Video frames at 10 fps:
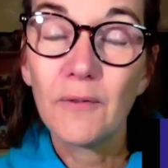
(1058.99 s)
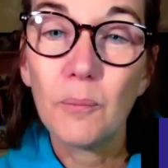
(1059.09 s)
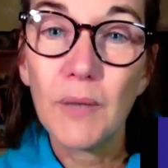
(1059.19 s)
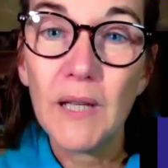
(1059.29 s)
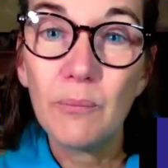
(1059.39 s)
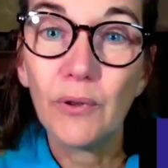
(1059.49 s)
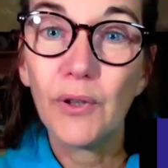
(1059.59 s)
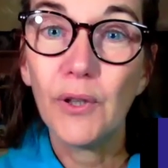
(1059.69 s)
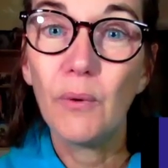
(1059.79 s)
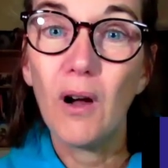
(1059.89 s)
for
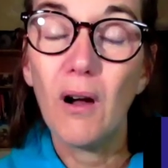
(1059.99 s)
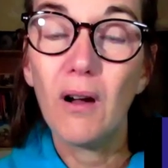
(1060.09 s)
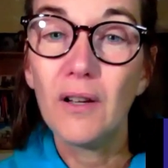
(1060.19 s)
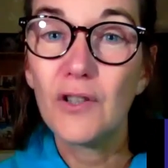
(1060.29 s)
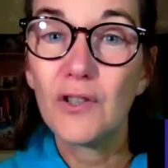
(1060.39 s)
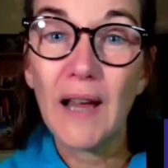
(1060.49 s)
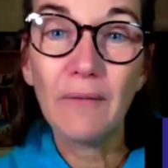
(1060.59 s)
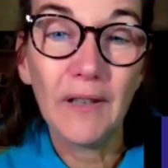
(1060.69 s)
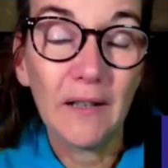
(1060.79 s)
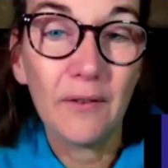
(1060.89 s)
people who are
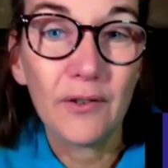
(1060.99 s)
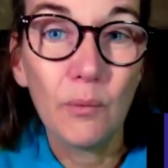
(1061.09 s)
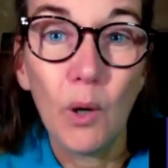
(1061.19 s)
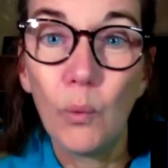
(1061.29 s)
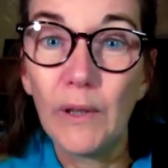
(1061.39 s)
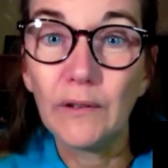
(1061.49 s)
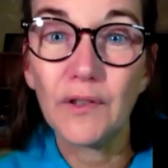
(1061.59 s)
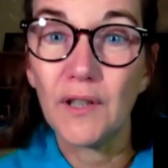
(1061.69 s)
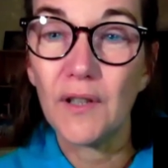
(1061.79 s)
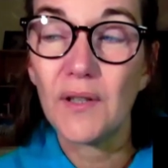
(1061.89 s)
traveling through a
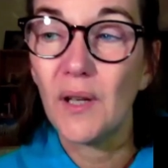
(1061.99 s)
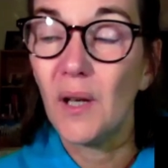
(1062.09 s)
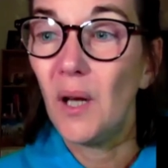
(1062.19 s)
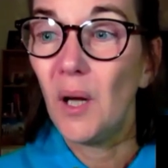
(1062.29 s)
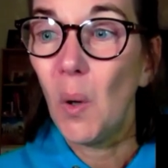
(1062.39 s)
wilderness